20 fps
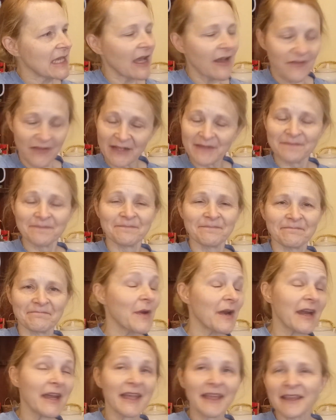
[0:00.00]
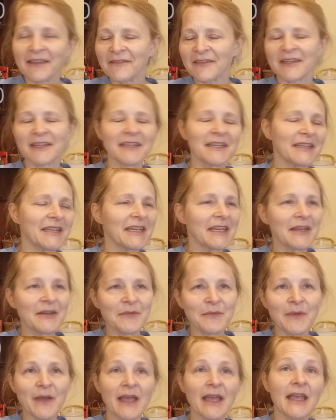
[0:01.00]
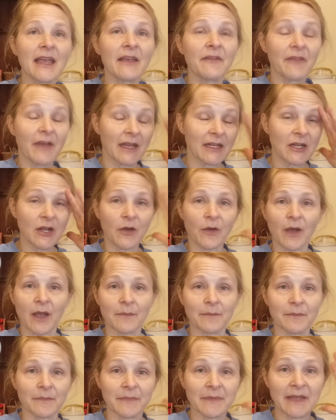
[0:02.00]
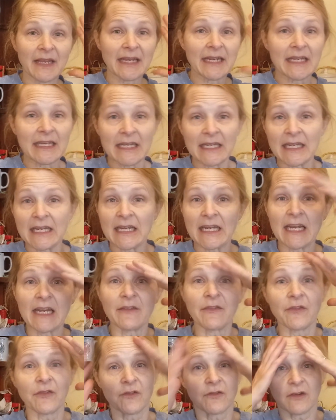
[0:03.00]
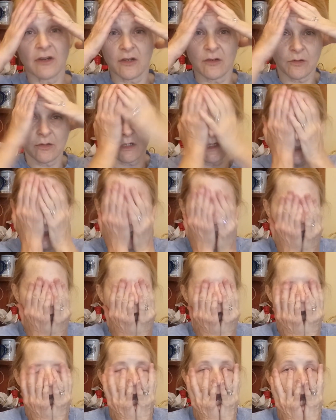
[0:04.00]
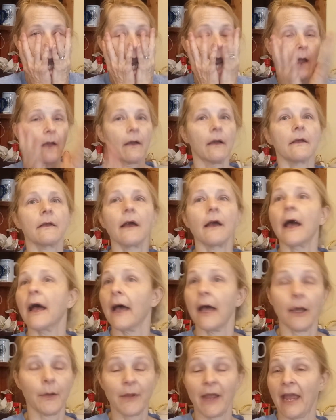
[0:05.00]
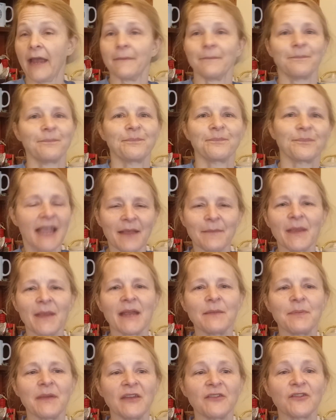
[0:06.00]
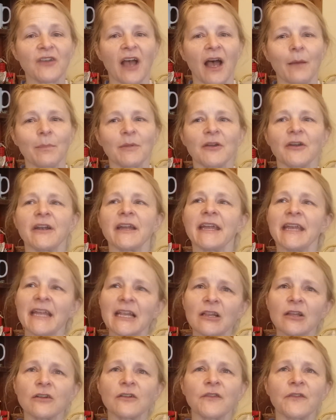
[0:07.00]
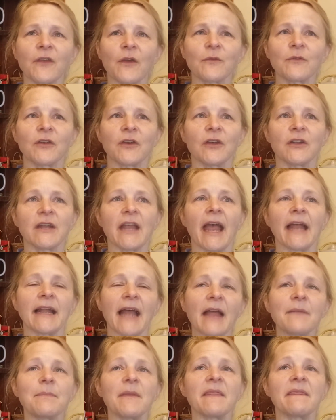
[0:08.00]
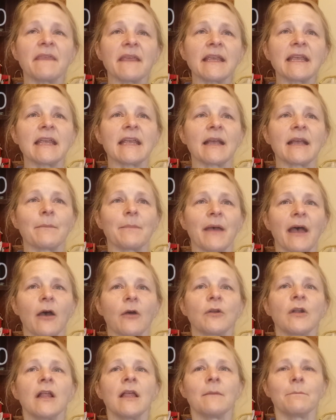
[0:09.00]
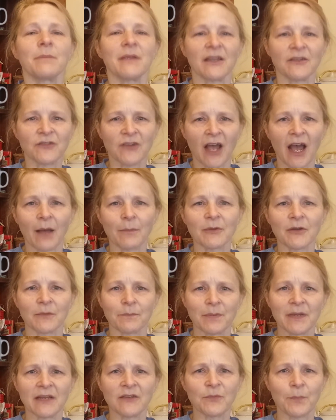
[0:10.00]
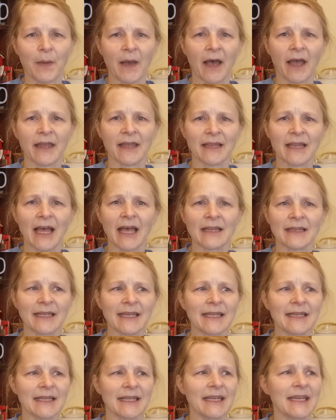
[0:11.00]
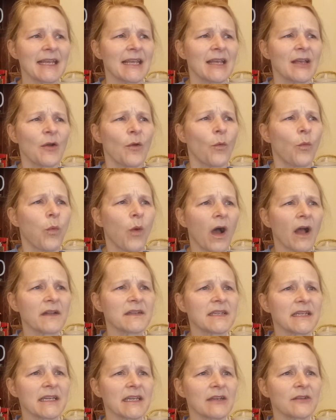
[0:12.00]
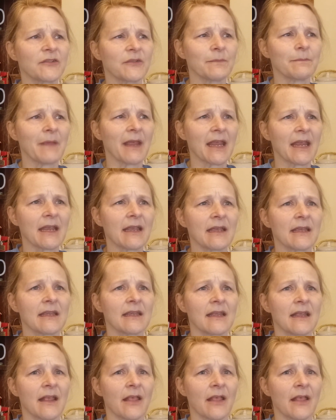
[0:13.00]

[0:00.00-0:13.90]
oven. We're having a heat wave. I know, I'm like heat stroke. Okay, they made peach cobbler. It looked so good. And I've been thinking about peach cobbler and peach pie a lot lately, wanting to make